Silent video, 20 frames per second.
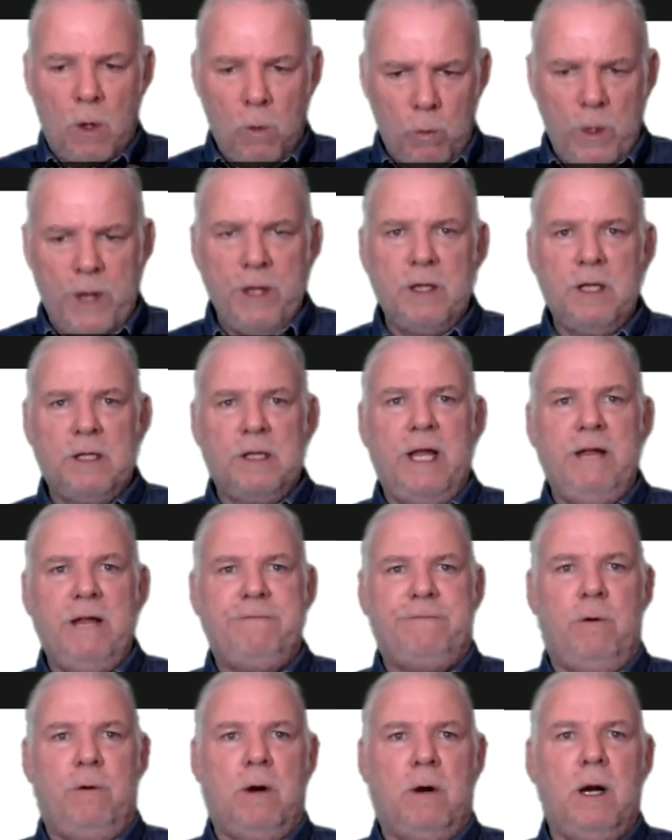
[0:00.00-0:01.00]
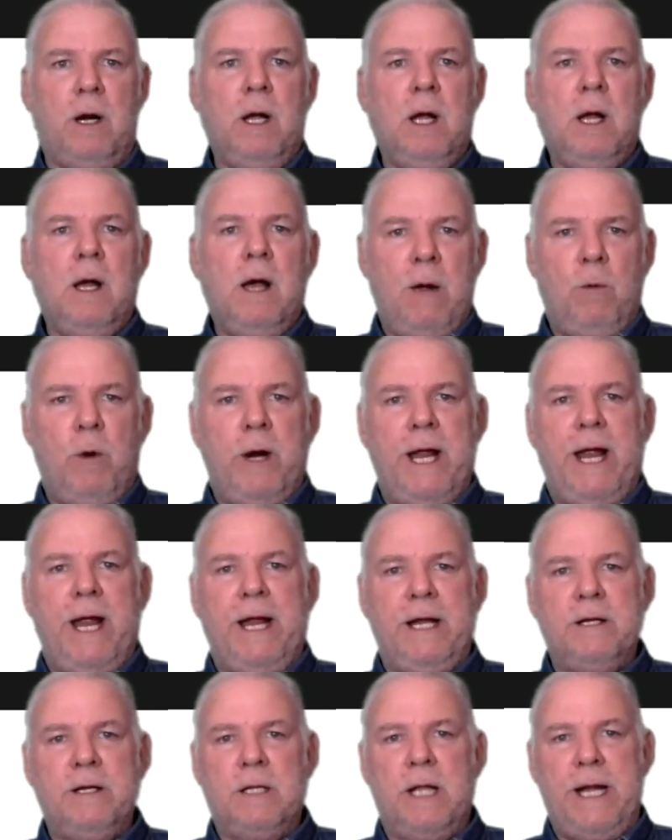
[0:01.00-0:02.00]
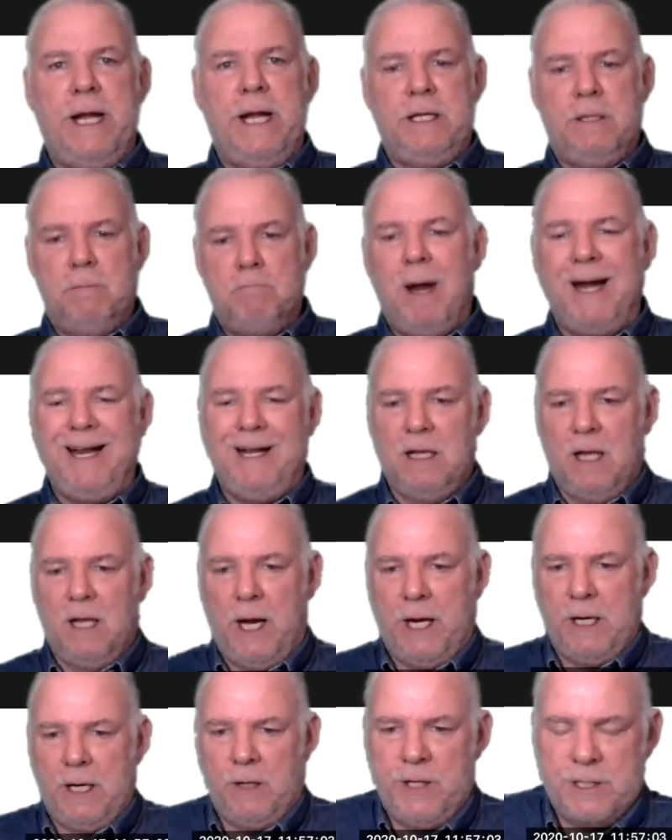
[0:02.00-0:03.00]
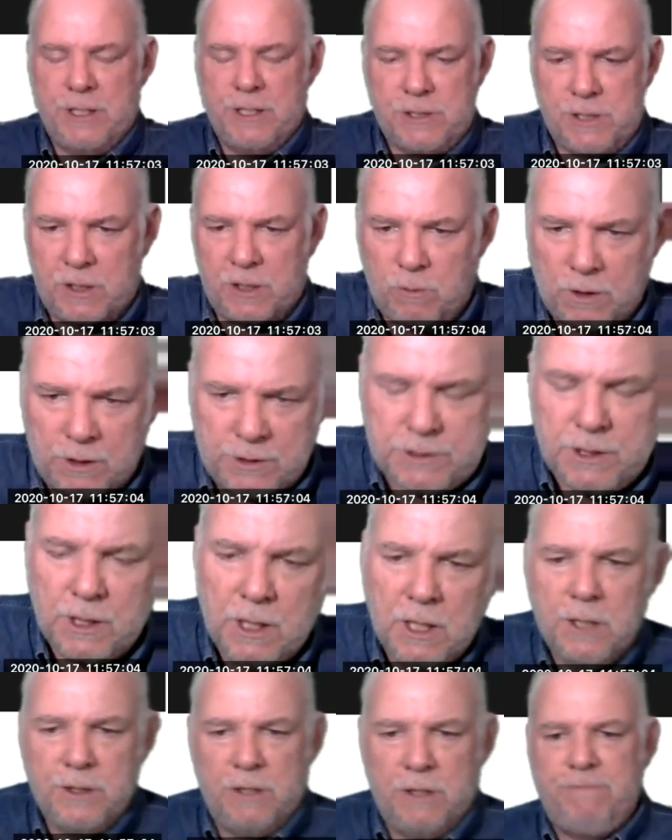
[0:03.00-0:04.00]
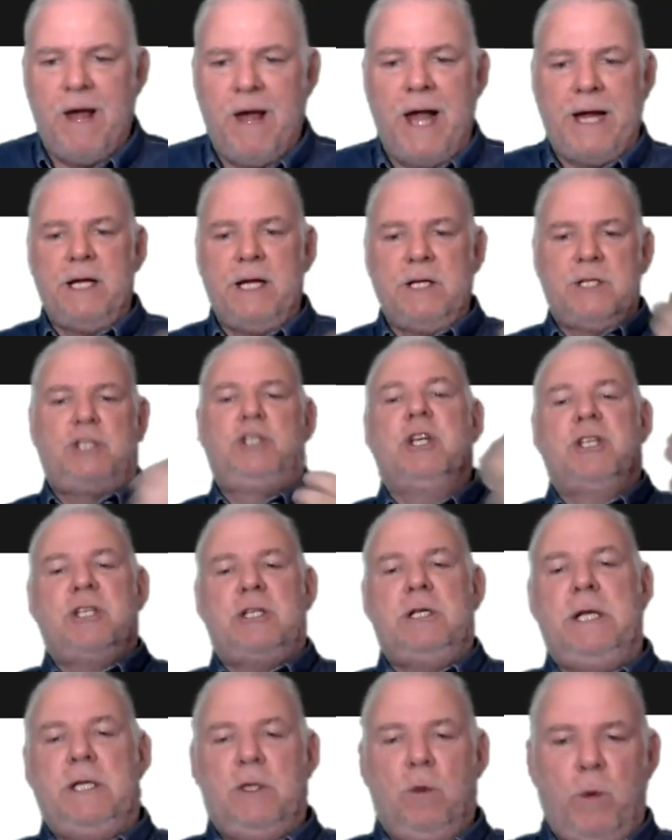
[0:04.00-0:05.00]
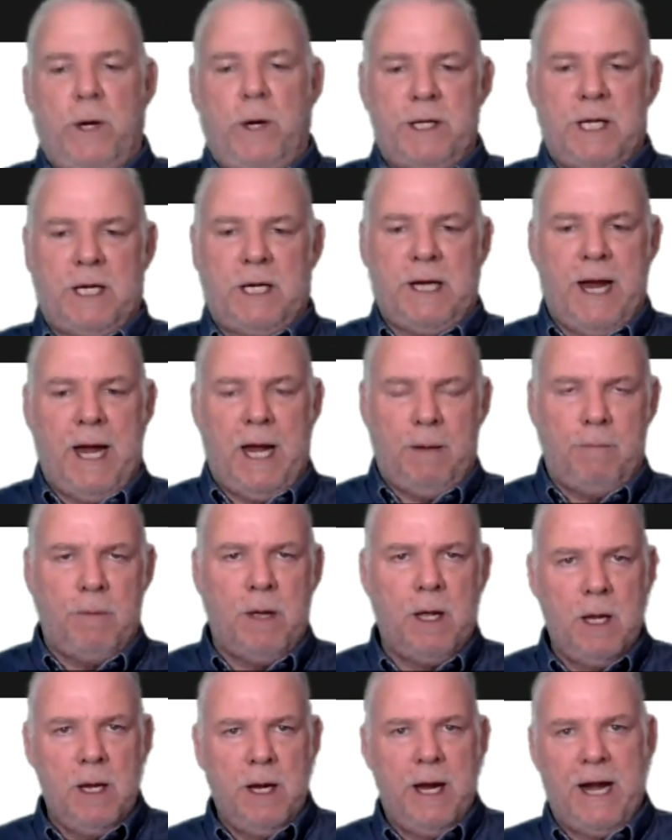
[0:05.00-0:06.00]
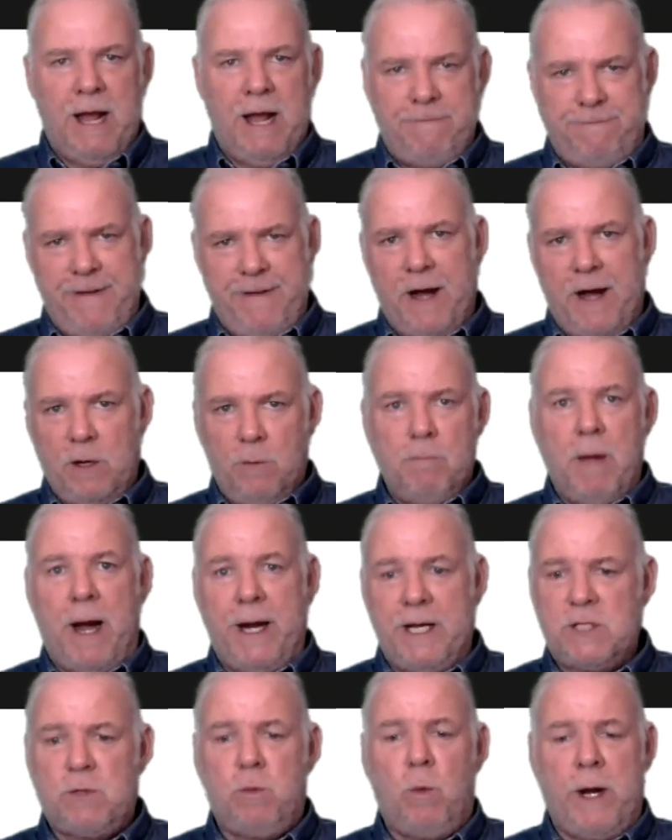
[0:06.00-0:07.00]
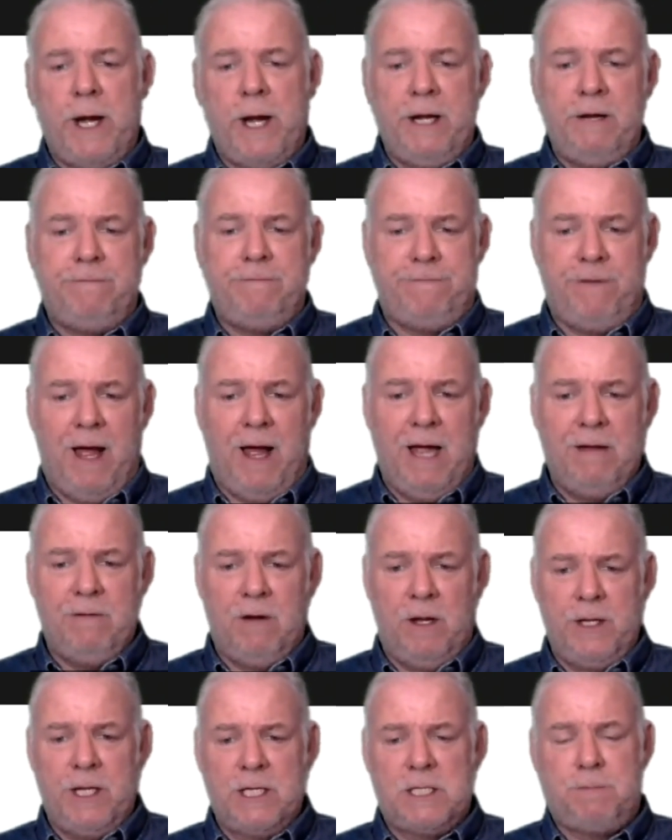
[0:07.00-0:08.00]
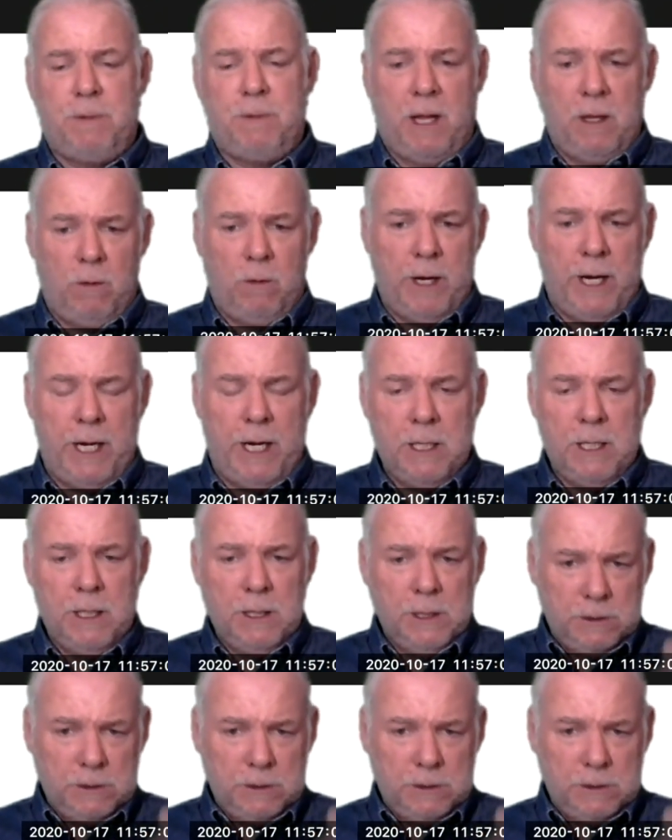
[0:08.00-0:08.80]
I went ahead and laid the money line on this. In other words, the Vikings just need to win the game. And I found a minus 185 on this, by the way.